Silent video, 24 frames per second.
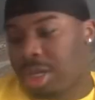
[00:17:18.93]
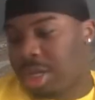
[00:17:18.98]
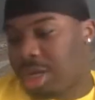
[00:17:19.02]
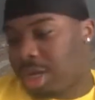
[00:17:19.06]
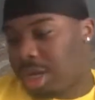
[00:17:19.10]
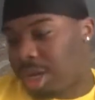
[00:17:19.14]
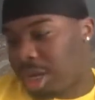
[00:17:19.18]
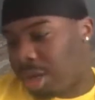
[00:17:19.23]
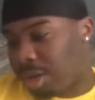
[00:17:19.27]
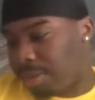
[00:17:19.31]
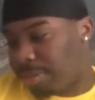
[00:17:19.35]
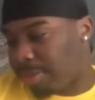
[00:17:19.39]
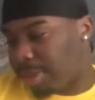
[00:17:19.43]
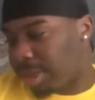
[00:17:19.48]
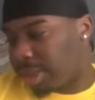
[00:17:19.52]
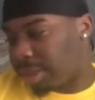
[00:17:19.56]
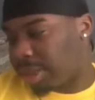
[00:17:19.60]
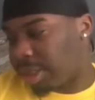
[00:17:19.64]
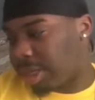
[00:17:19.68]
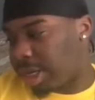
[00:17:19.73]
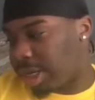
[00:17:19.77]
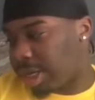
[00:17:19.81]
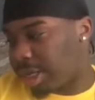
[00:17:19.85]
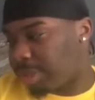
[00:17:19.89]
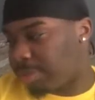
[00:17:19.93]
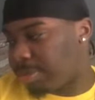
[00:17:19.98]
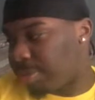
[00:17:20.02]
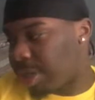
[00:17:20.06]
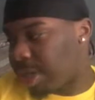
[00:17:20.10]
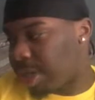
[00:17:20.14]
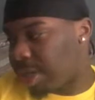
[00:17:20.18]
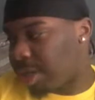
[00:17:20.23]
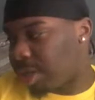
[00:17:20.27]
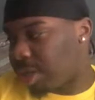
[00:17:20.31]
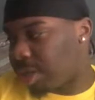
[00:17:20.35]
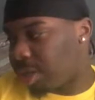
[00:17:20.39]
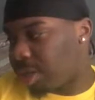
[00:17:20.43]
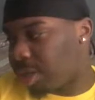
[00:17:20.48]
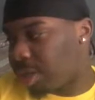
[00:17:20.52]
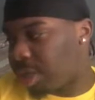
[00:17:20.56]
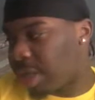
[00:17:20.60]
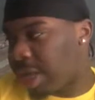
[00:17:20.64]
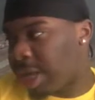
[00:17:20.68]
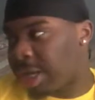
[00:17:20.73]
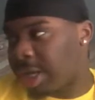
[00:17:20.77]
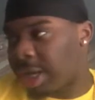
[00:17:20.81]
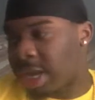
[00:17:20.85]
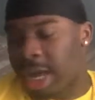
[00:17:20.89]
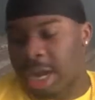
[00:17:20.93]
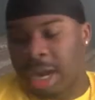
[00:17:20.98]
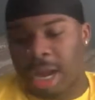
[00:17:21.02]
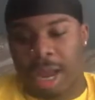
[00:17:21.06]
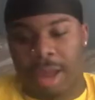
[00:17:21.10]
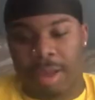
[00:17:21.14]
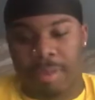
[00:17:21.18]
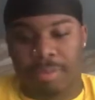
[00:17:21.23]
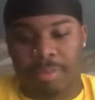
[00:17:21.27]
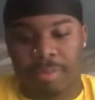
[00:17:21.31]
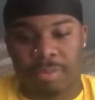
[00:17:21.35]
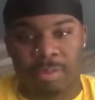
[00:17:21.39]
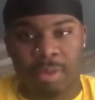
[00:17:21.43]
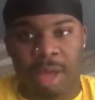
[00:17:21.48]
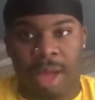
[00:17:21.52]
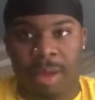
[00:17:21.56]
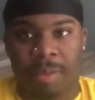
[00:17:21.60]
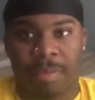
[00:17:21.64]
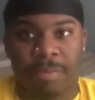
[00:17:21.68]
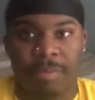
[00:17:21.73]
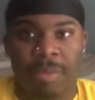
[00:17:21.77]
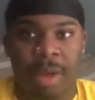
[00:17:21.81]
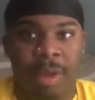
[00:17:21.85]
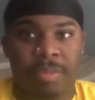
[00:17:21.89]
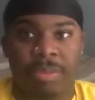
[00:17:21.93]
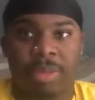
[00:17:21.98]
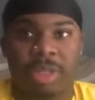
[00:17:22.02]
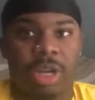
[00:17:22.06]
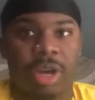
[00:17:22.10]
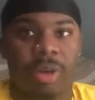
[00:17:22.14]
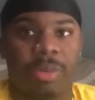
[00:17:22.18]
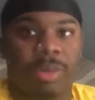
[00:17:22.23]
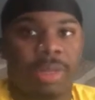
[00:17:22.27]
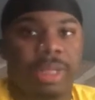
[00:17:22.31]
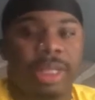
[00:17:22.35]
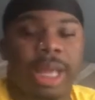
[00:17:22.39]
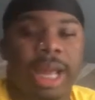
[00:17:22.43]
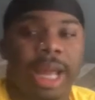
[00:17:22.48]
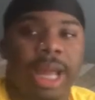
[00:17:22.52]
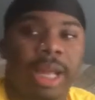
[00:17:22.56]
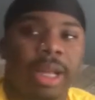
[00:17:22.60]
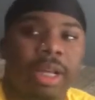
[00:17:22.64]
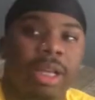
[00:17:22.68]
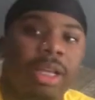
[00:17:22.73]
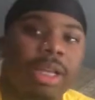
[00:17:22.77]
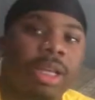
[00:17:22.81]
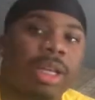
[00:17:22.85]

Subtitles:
oh my gosh, man! Thank God I'm done with that.